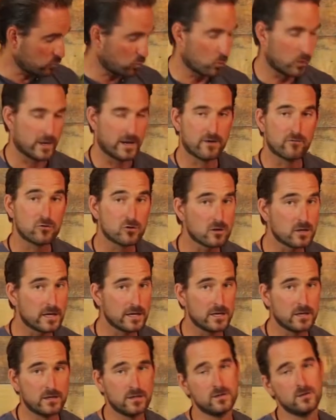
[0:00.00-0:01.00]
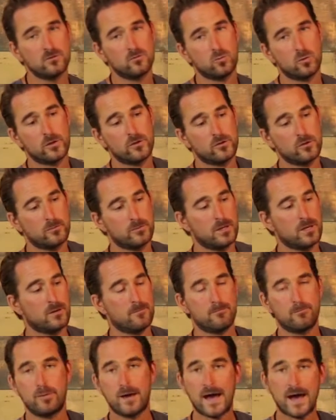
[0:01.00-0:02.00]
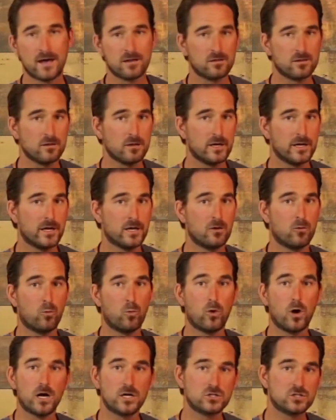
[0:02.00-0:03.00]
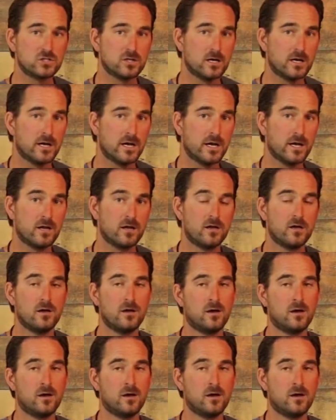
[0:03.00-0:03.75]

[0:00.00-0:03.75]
whatever light it is, whether it be a path light, a wash light,